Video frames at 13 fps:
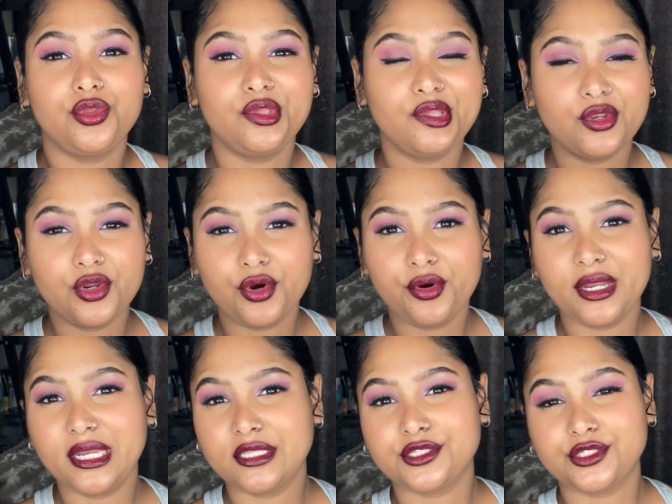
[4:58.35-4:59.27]
You know,
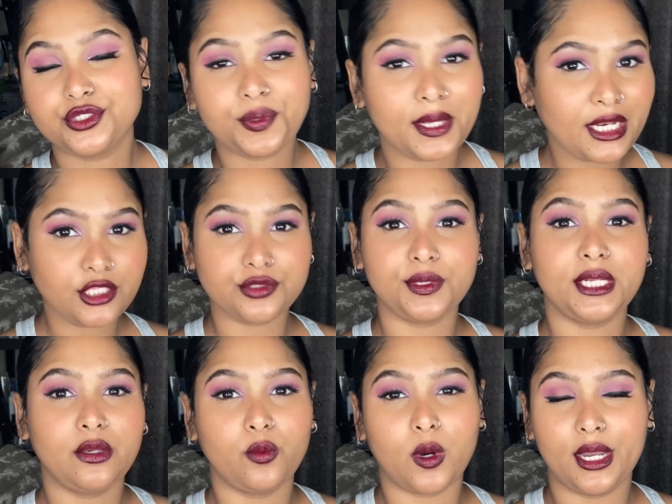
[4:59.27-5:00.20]
it's
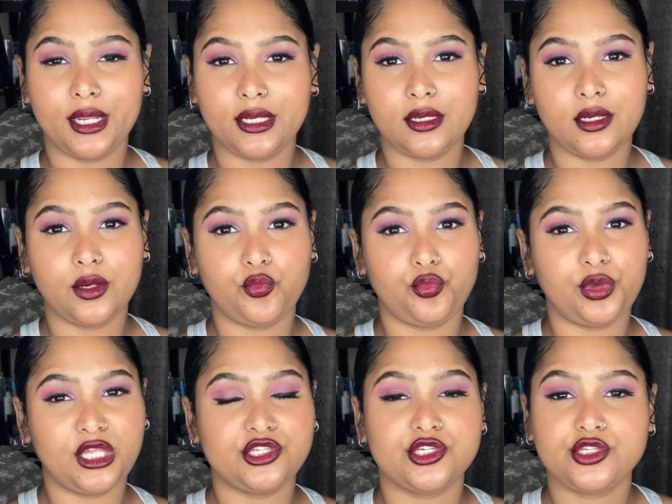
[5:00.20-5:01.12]
2021.
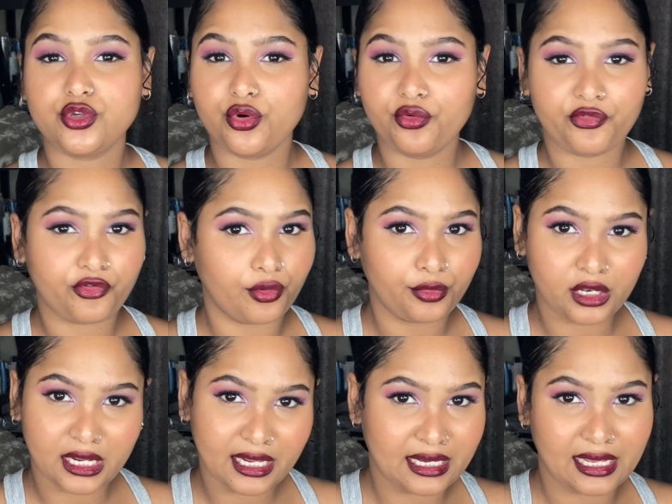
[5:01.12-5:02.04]
We just don't
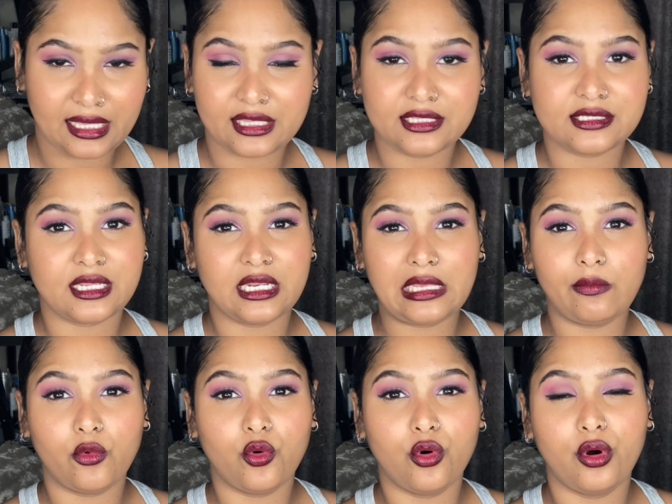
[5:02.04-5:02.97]
formulate like this
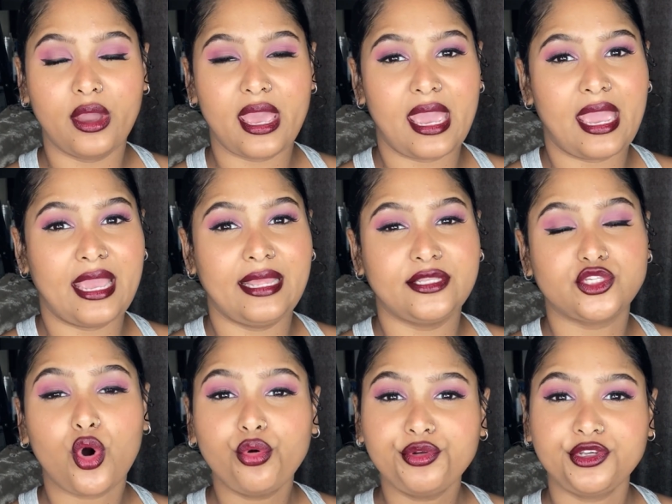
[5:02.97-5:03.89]
anymore. A
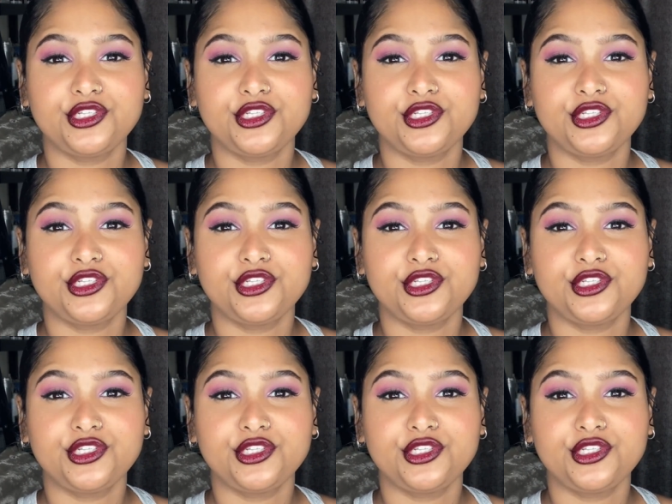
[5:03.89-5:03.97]
toner